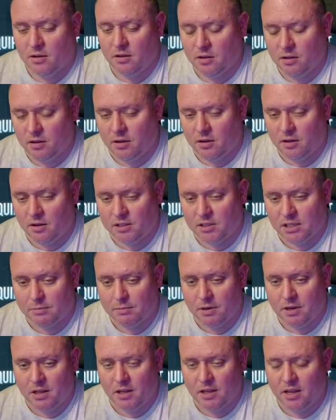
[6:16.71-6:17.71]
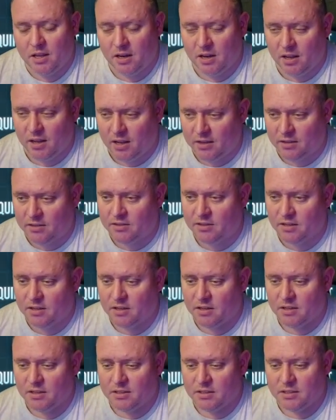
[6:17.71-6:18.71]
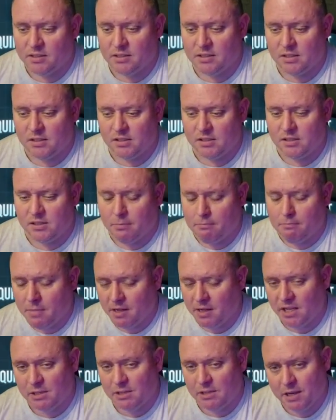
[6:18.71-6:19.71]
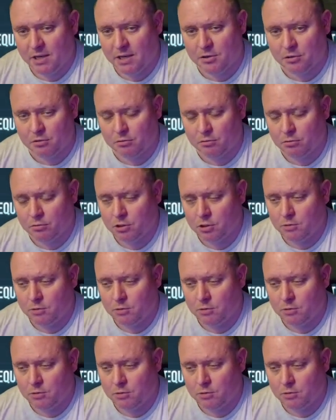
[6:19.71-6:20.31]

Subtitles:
Tasmanian Kid is a melee special,